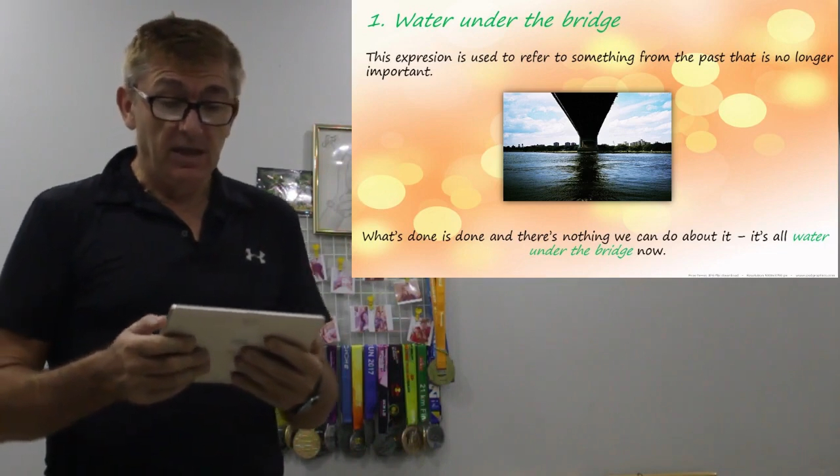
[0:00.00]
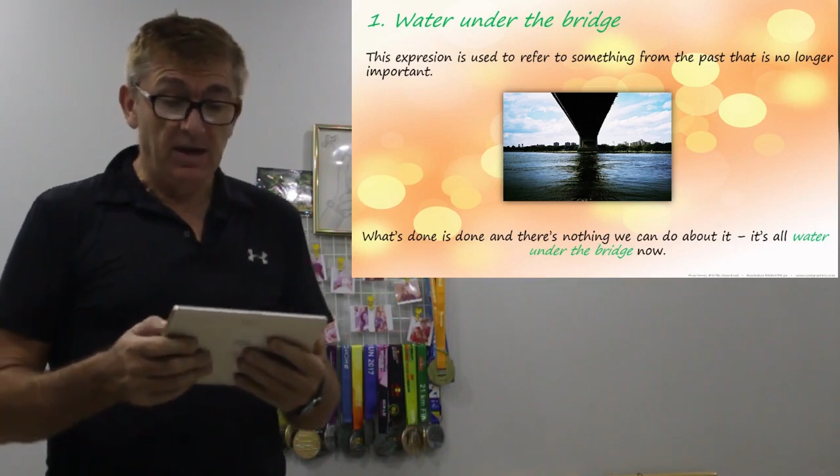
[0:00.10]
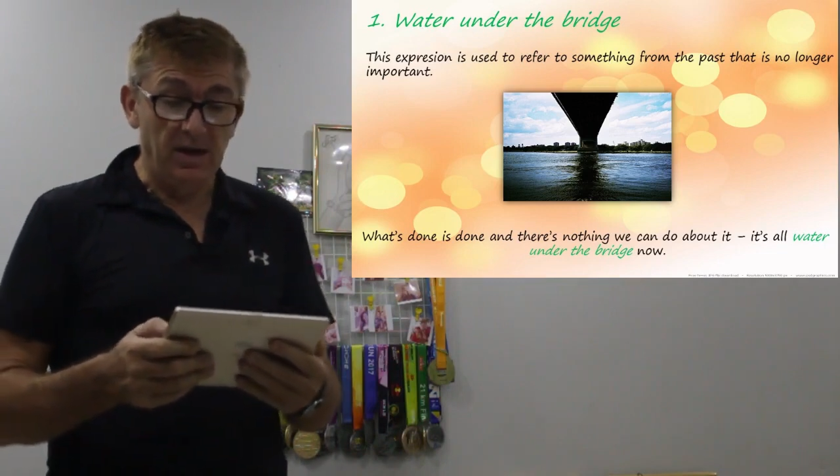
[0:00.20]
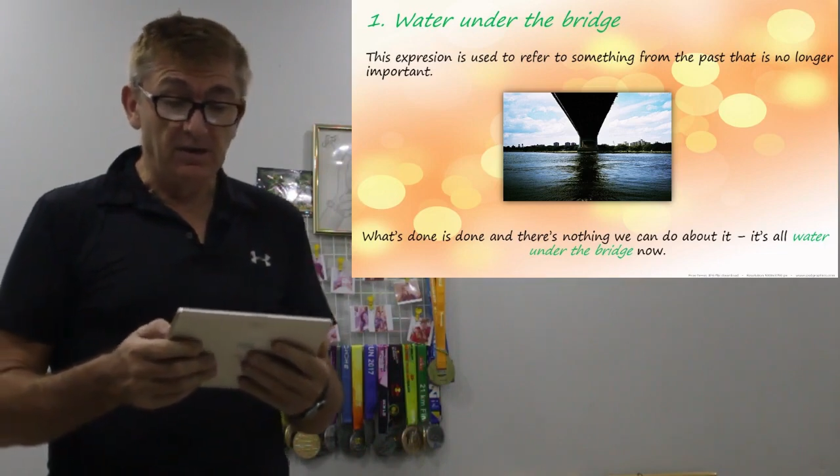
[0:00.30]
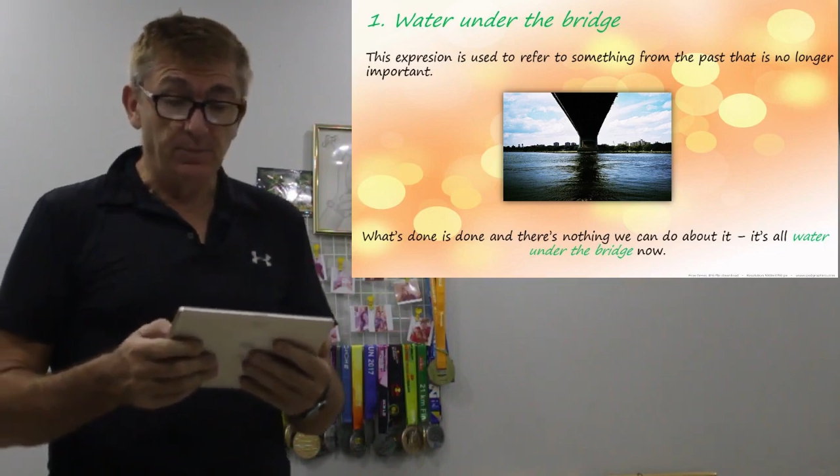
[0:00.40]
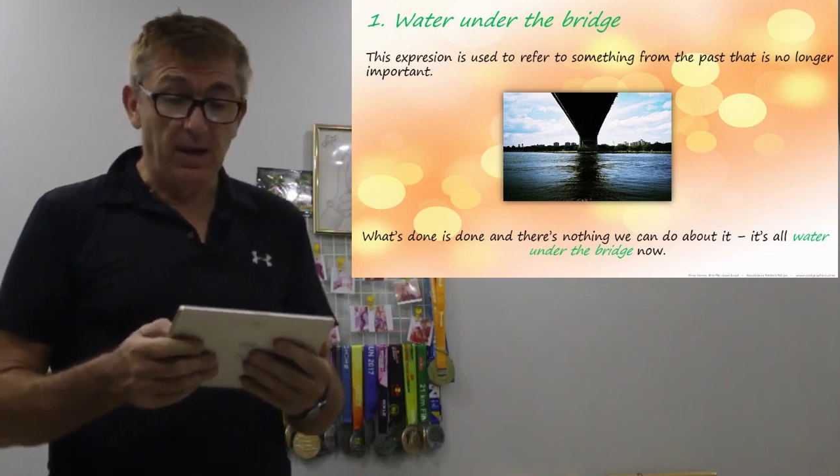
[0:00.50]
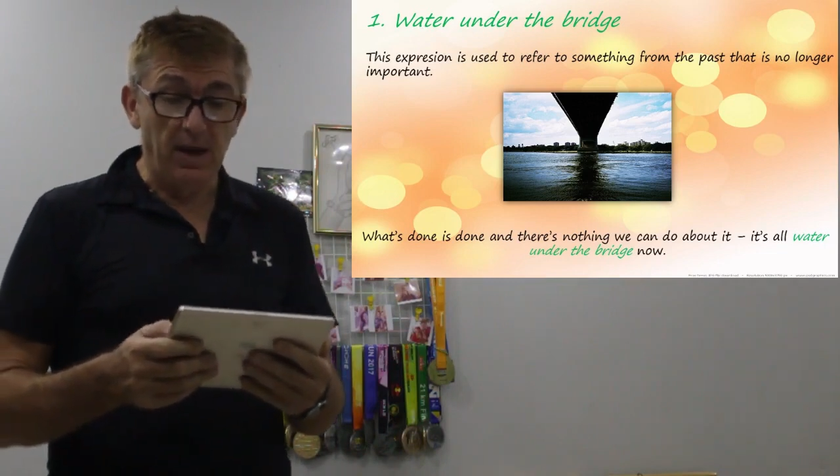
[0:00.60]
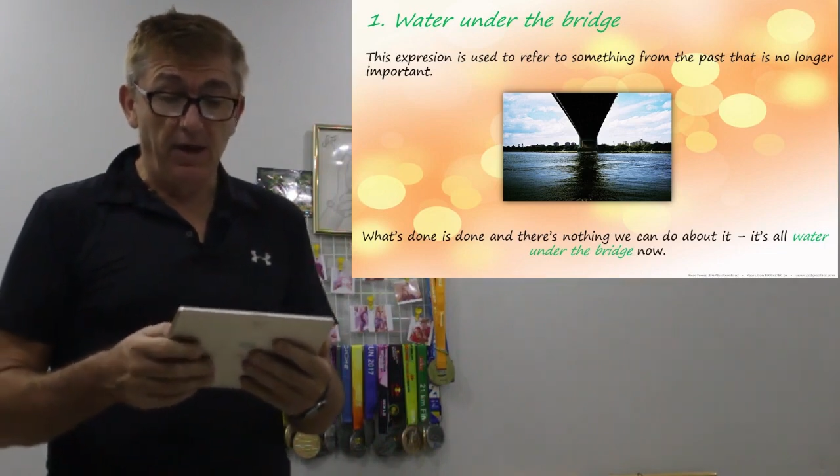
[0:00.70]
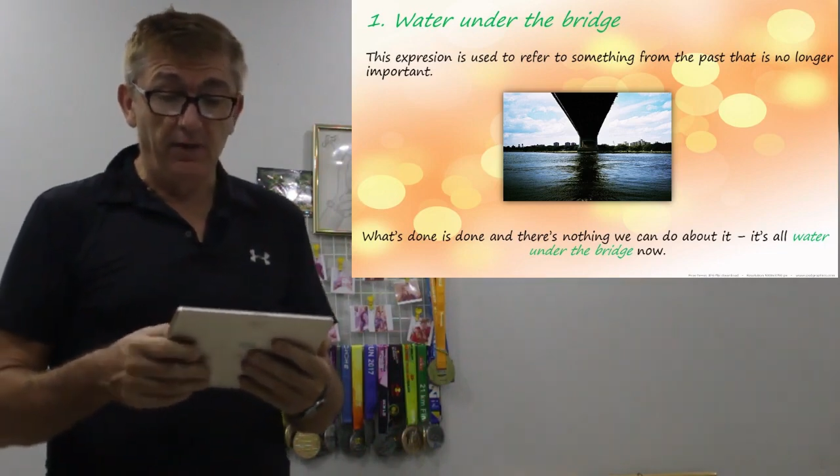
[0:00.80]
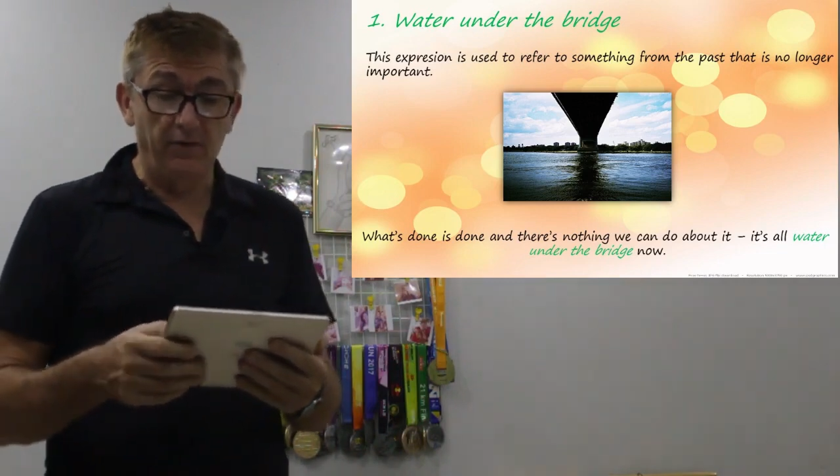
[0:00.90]
that has
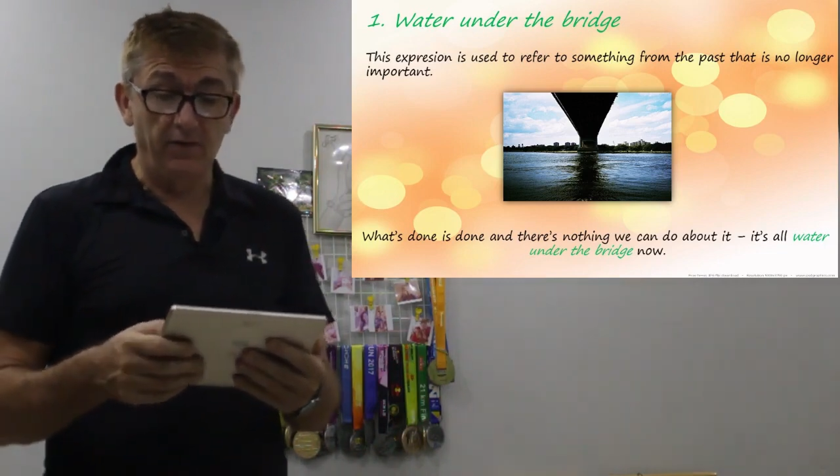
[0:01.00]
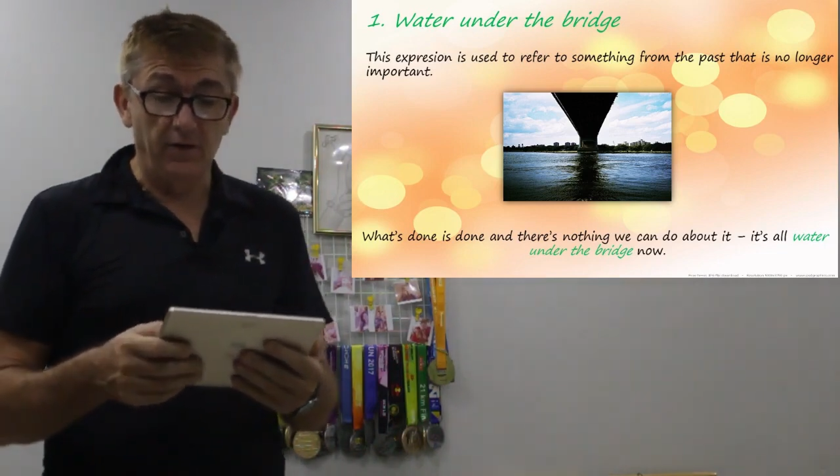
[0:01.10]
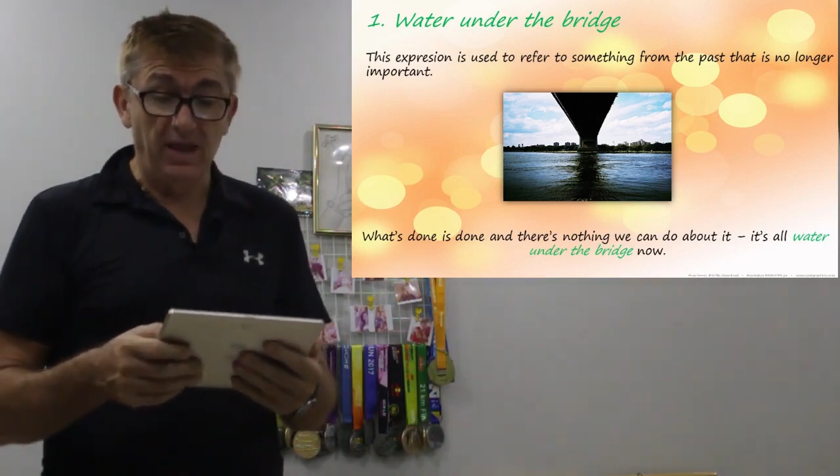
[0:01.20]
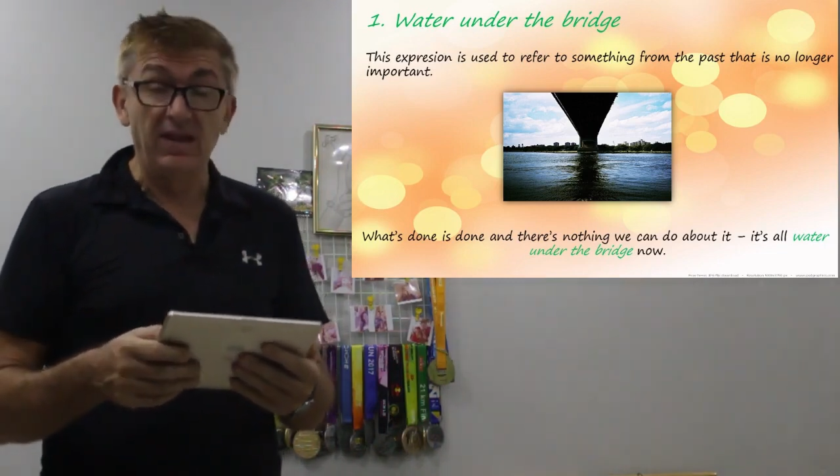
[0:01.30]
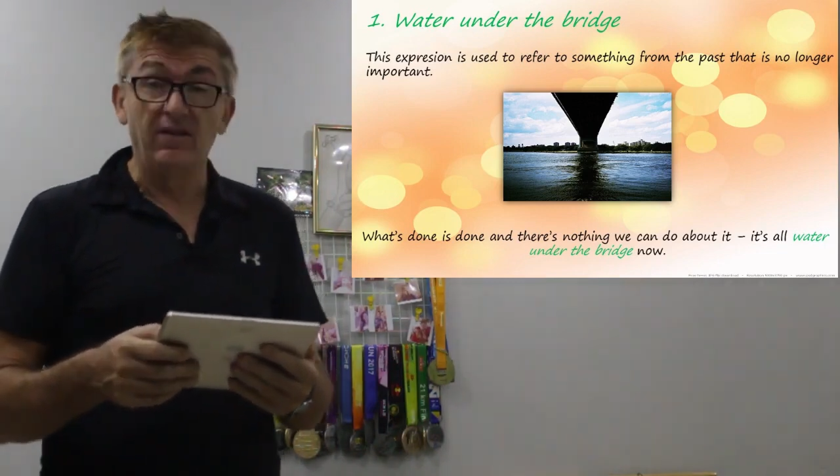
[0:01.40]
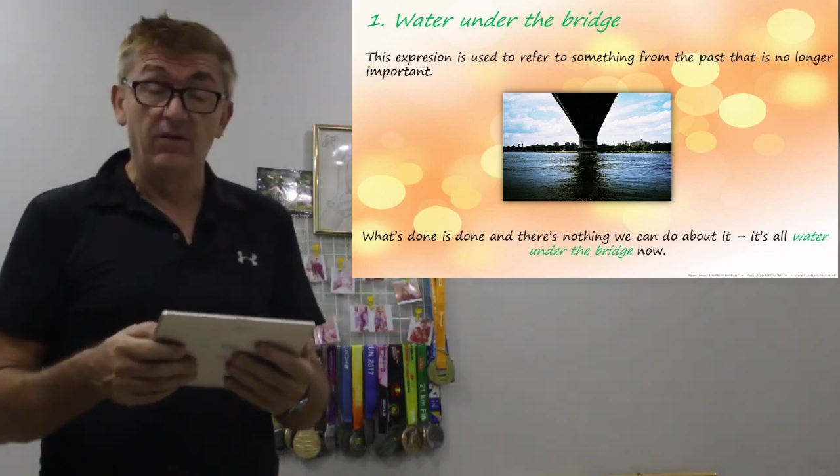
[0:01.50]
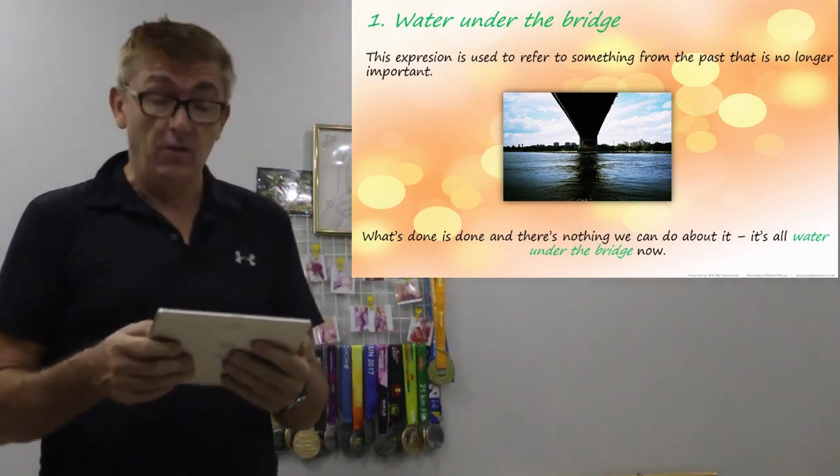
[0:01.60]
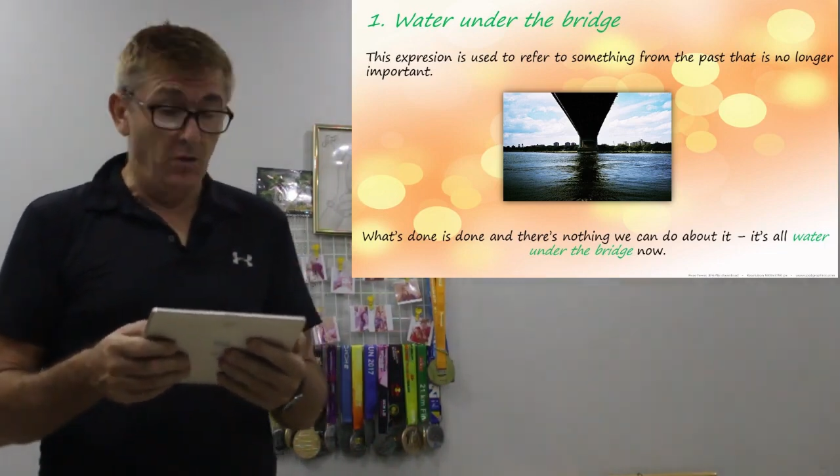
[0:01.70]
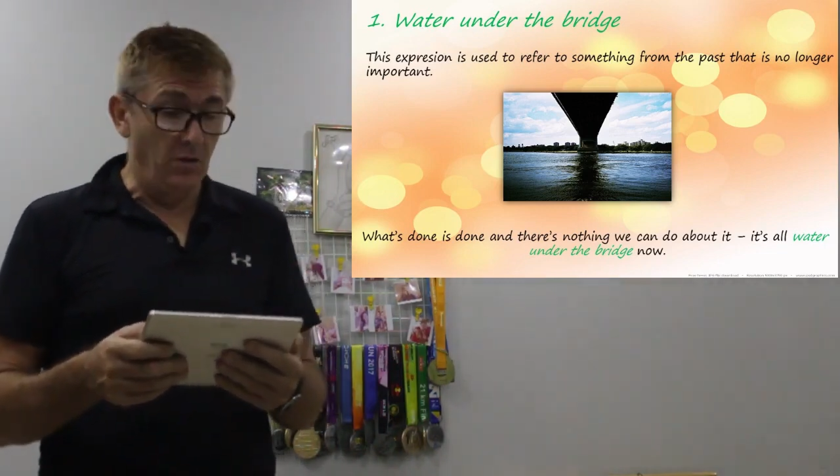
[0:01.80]
passed and is no